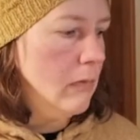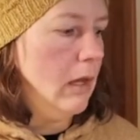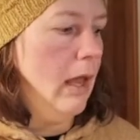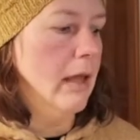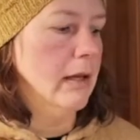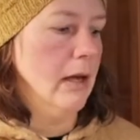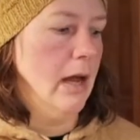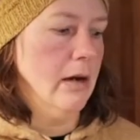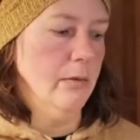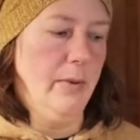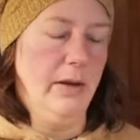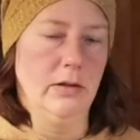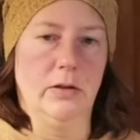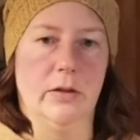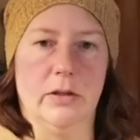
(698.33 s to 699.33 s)
And kind of
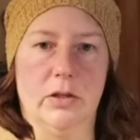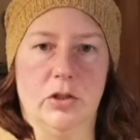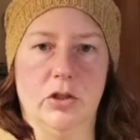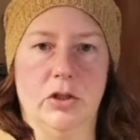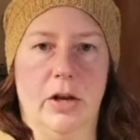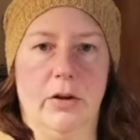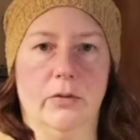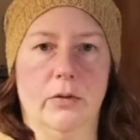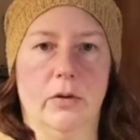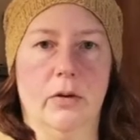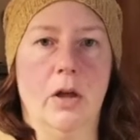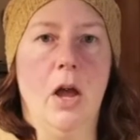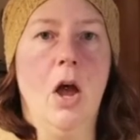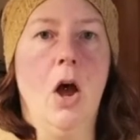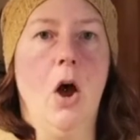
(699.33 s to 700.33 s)
based on this general
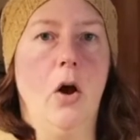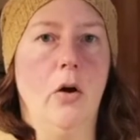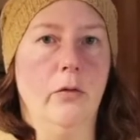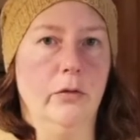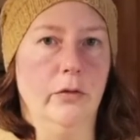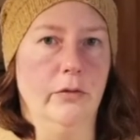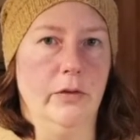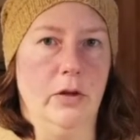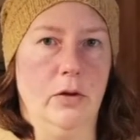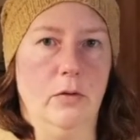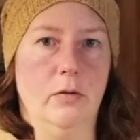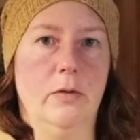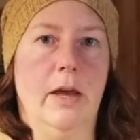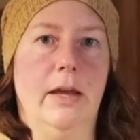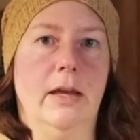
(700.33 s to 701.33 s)

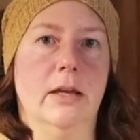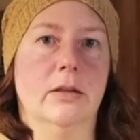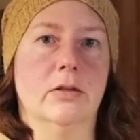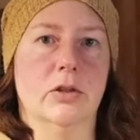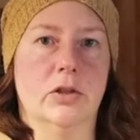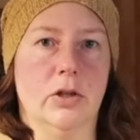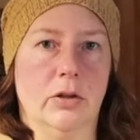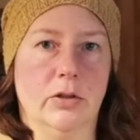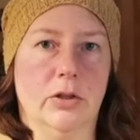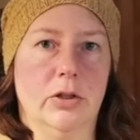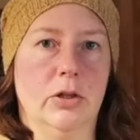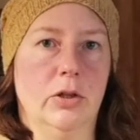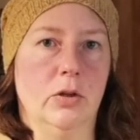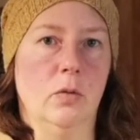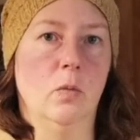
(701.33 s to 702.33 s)
overview, they can start
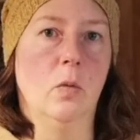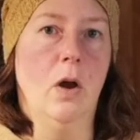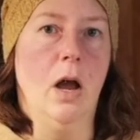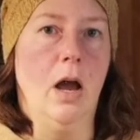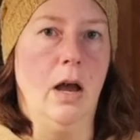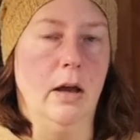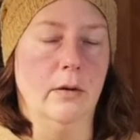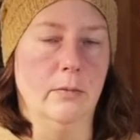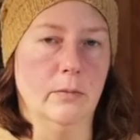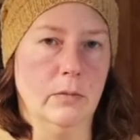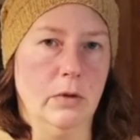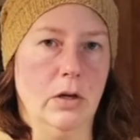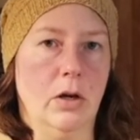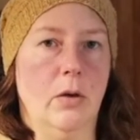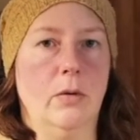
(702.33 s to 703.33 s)
to,
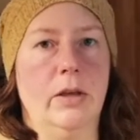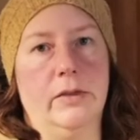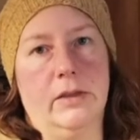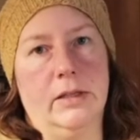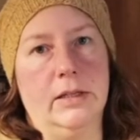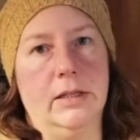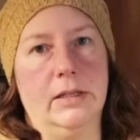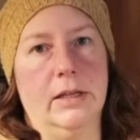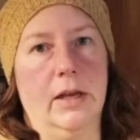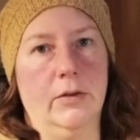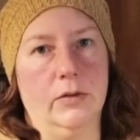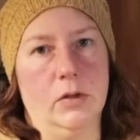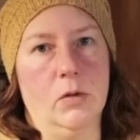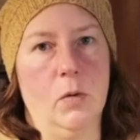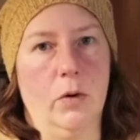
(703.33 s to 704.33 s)
you know, get the
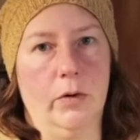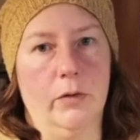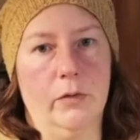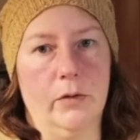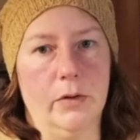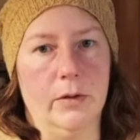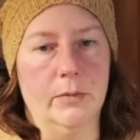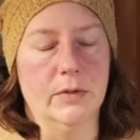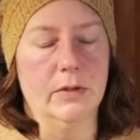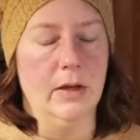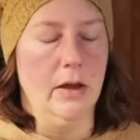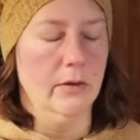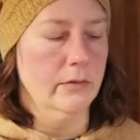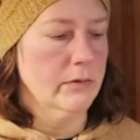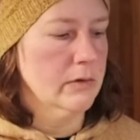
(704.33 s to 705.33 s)
details in order for
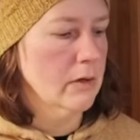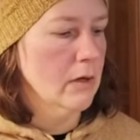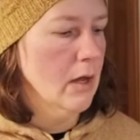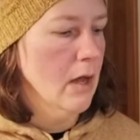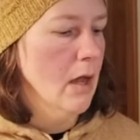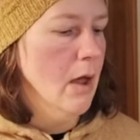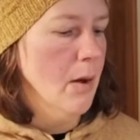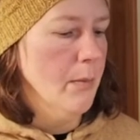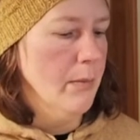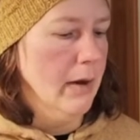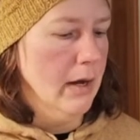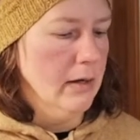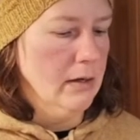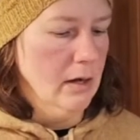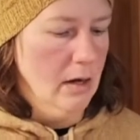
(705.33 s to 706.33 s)
themselves.
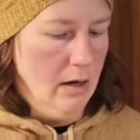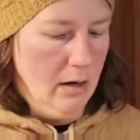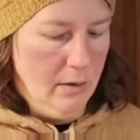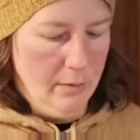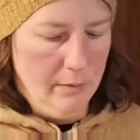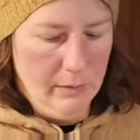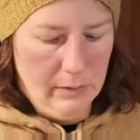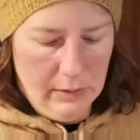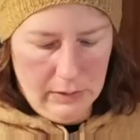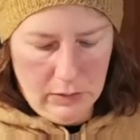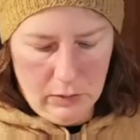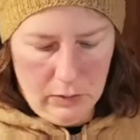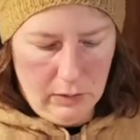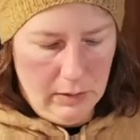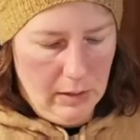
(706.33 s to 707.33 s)
But let's
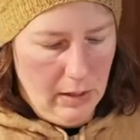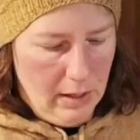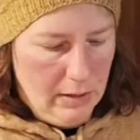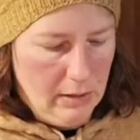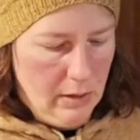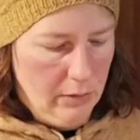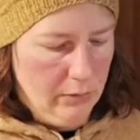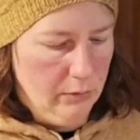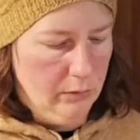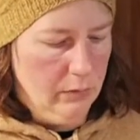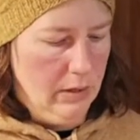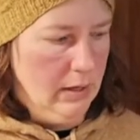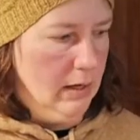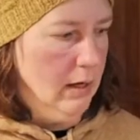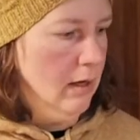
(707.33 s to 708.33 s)
look at another
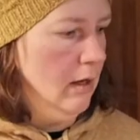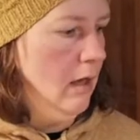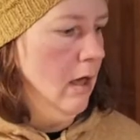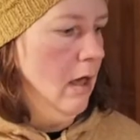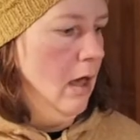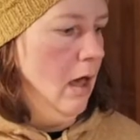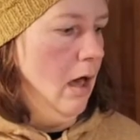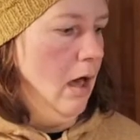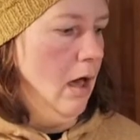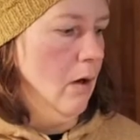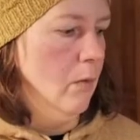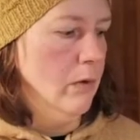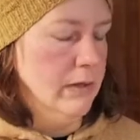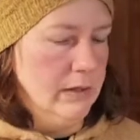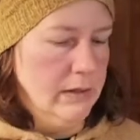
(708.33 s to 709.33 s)
reading
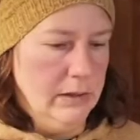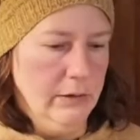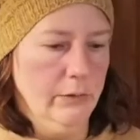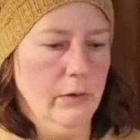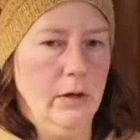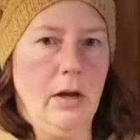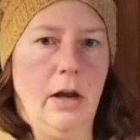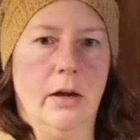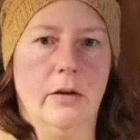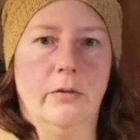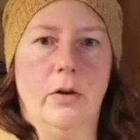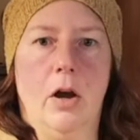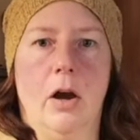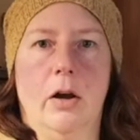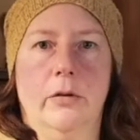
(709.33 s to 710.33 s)
with a different kind of
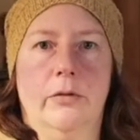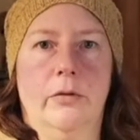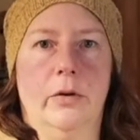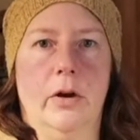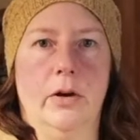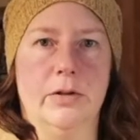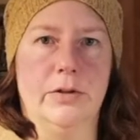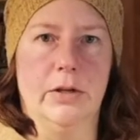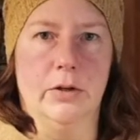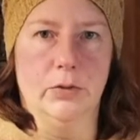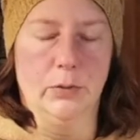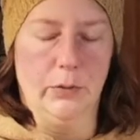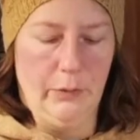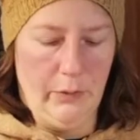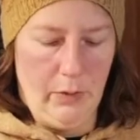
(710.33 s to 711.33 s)
card for our
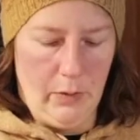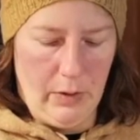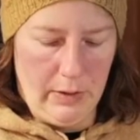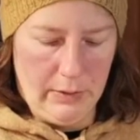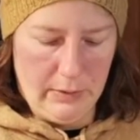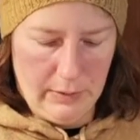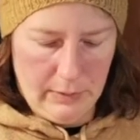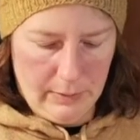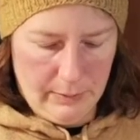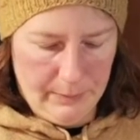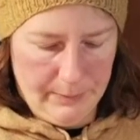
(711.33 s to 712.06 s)
central focus.